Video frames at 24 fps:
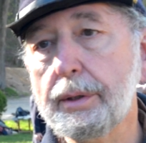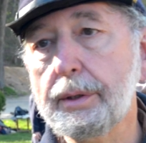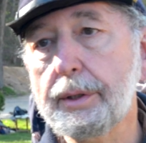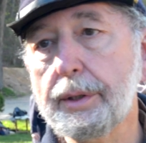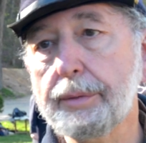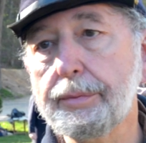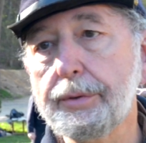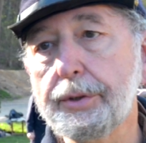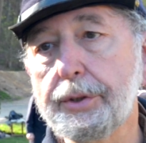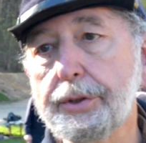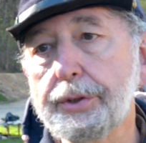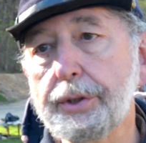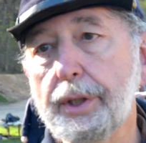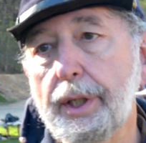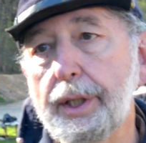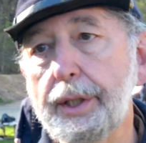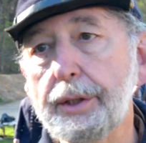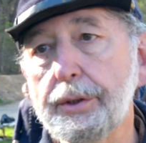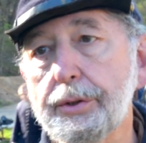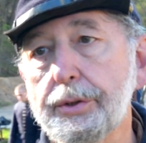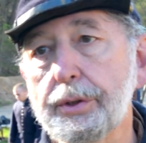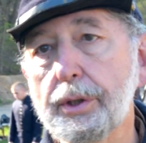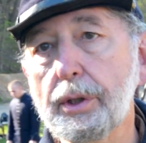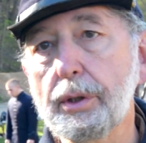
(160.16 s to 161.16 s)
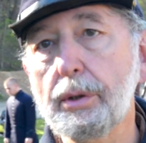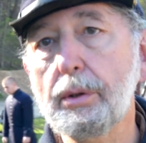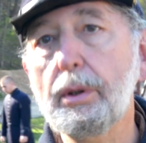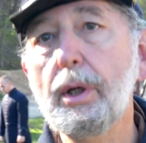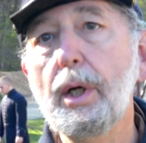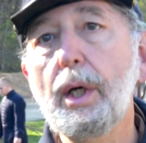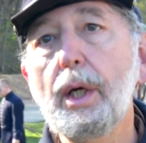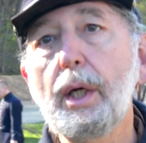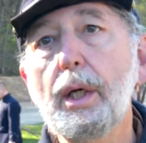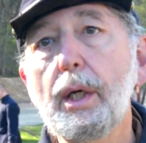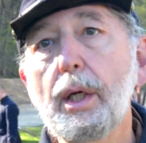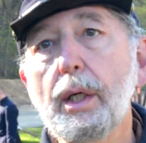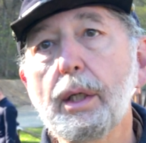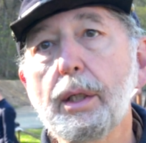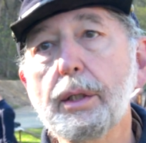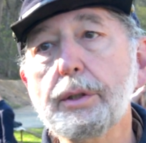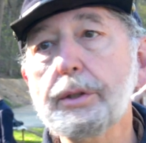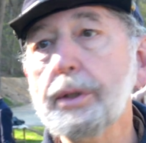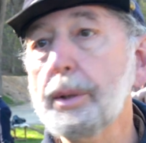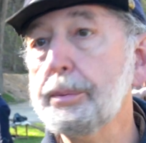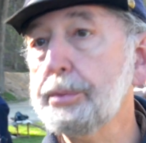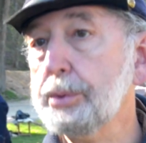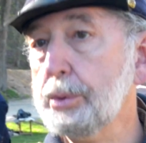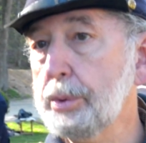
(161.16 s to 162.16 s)
different sites. So
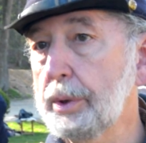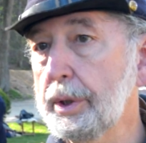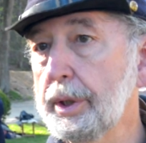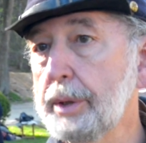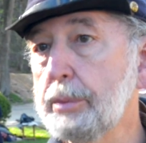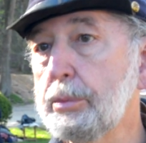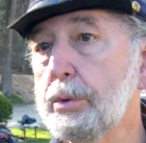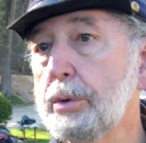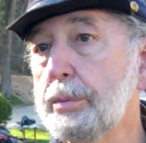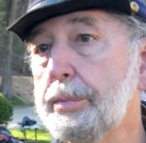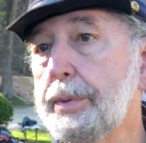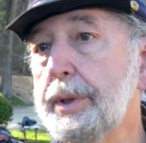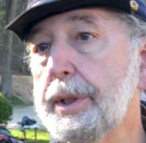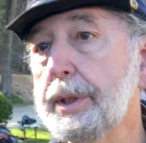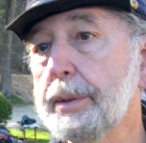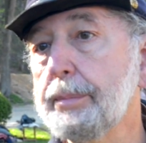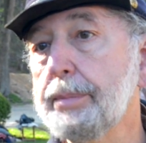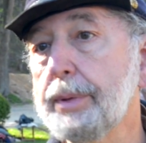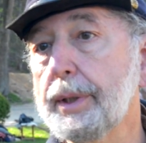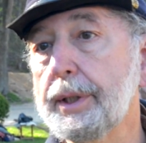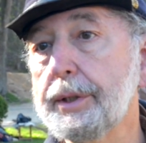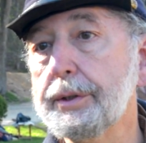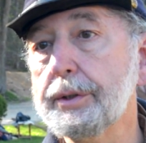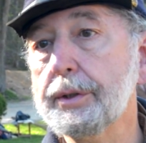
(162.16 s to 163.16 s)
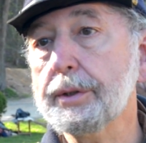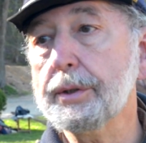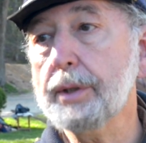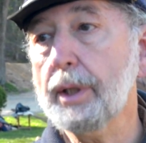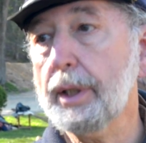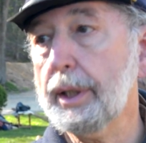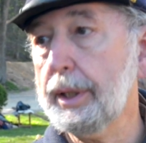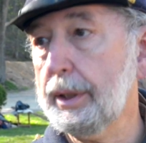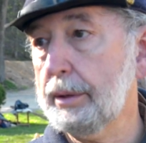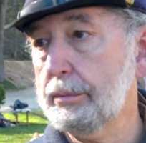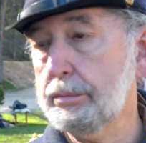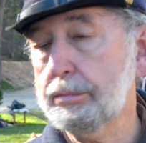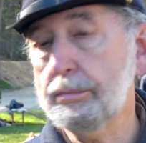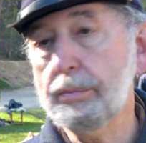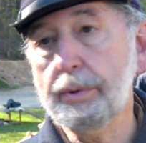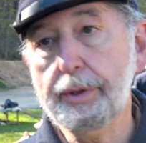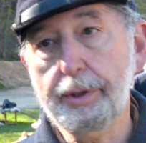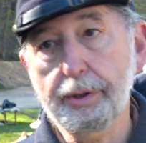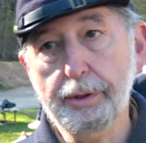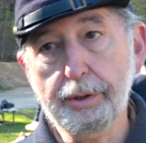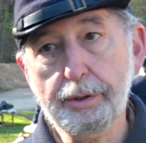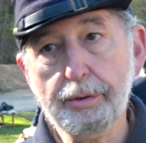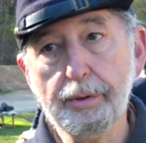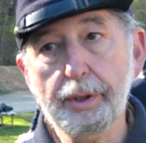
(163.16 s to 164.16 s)
subsequently we'll be at places like
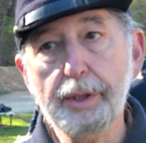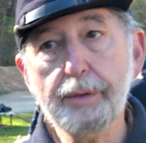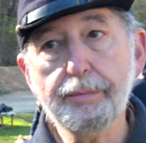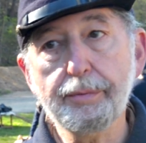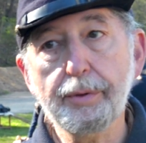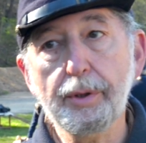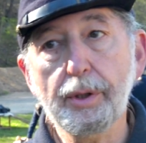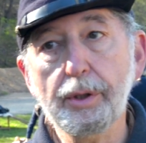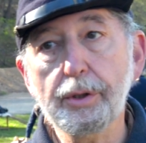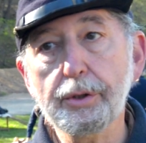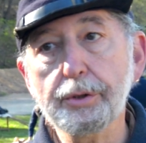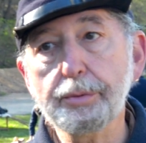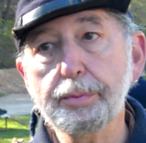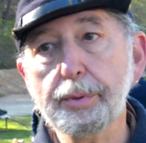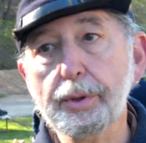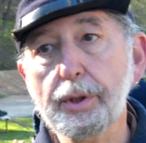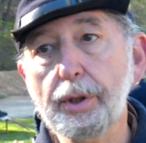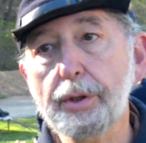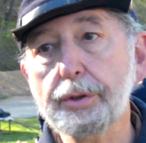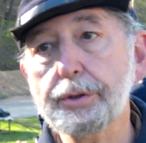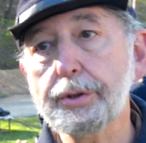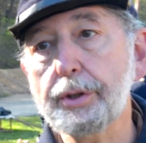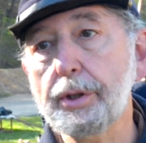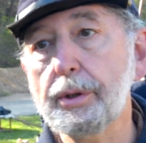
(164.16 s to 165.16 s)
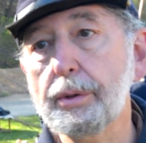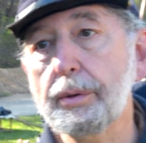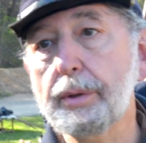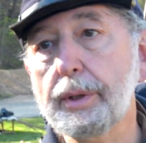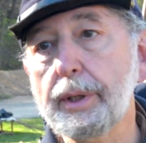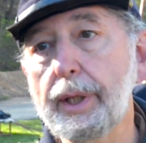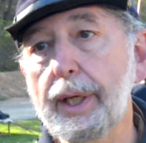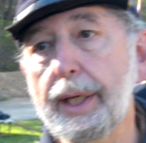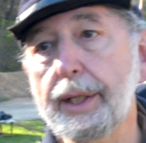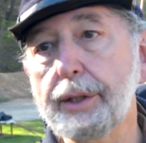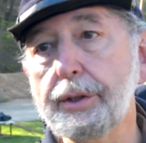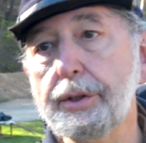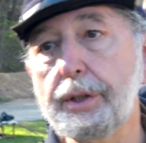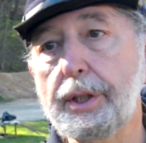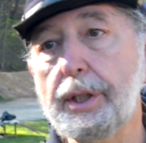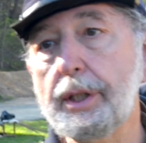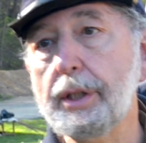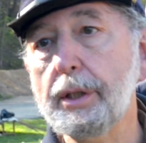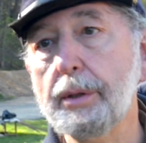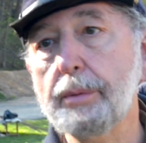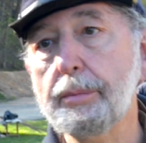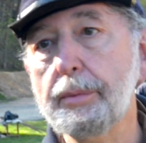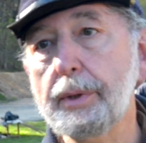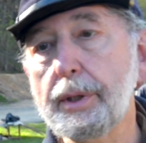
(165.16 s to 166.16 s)
here at Great Falls, but also at
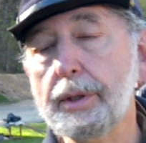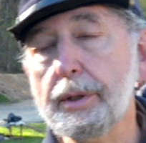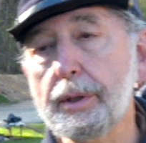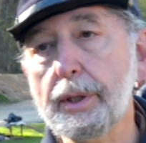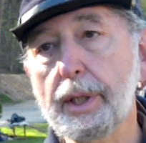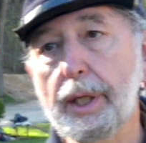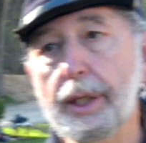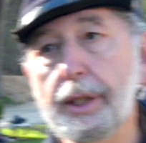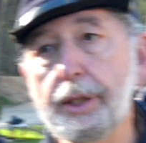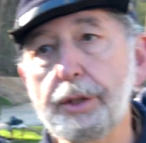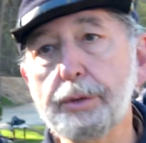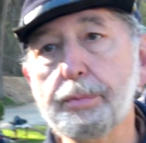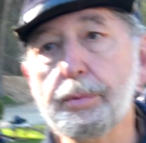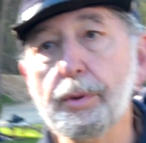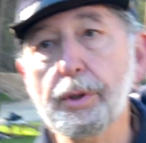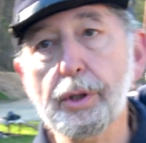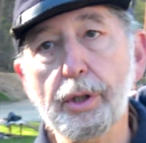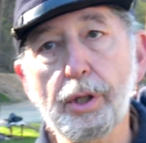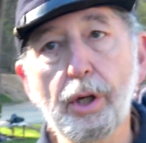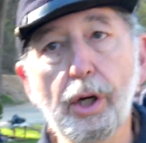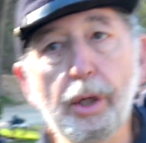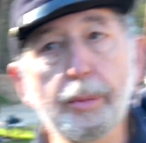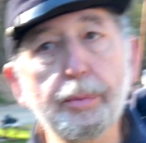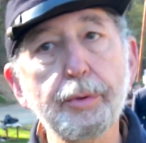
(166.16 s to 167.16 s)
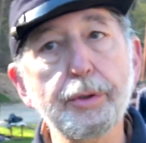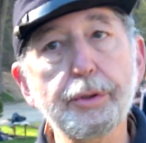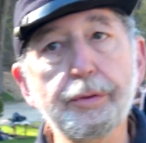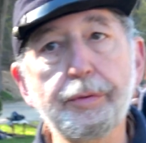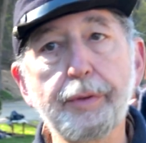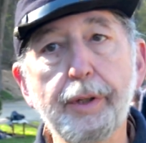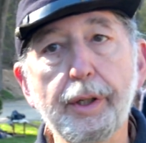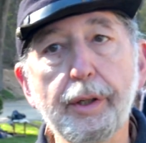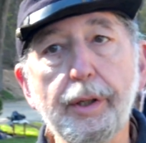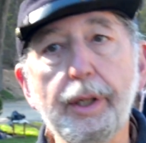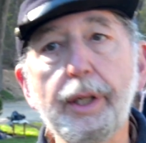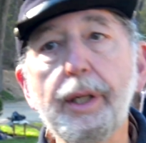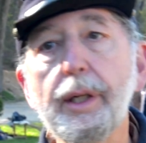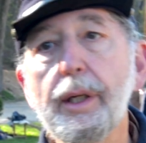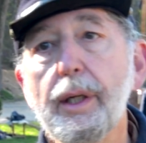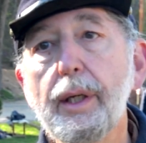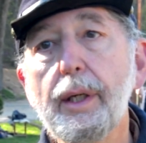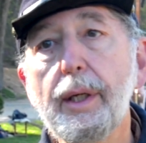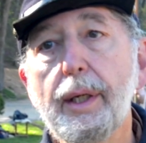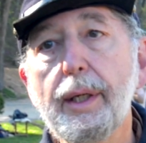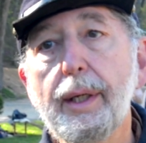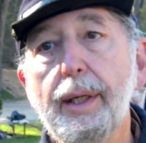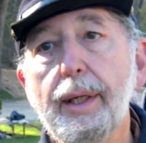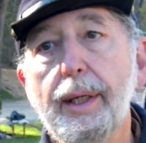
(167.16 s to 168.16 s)
Antietam and Gettysburg, Harper's Ferry,
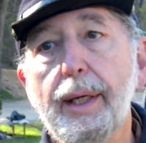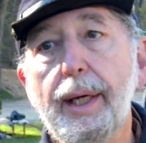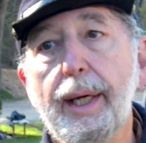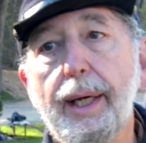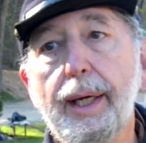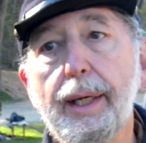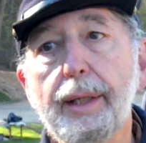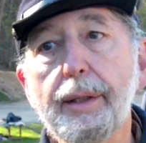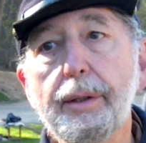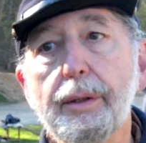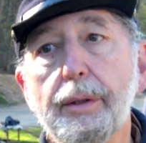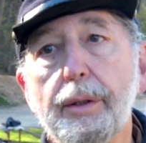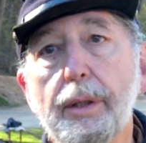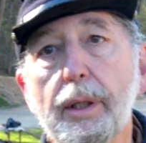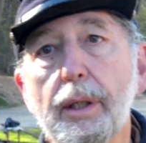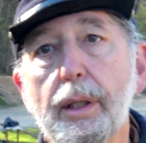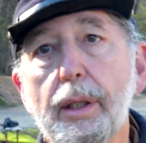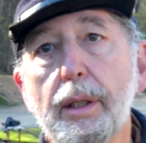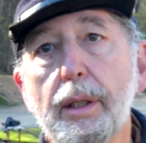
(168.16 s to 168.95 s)
and